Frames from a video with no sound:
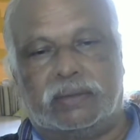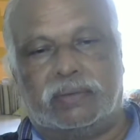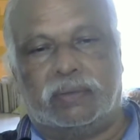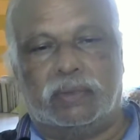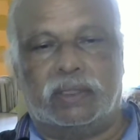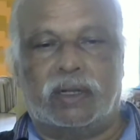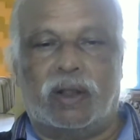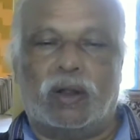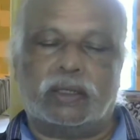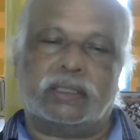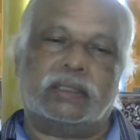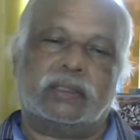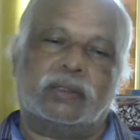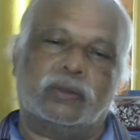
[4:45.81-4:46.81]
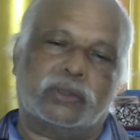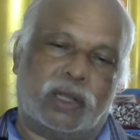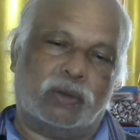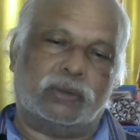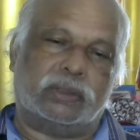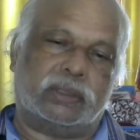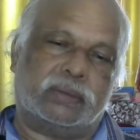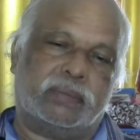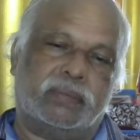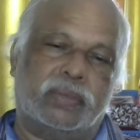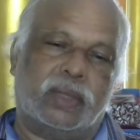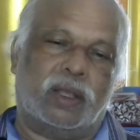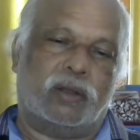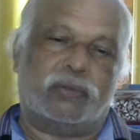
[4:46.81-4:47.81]
from the north to south
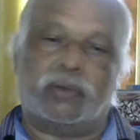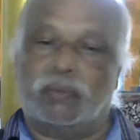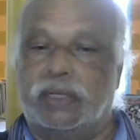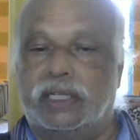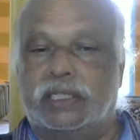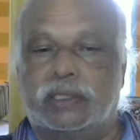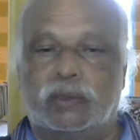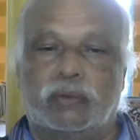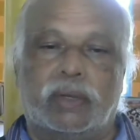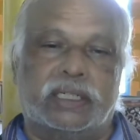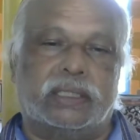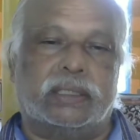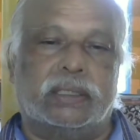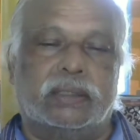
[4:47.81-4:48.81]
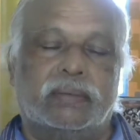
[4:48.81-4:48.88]
or from east to west.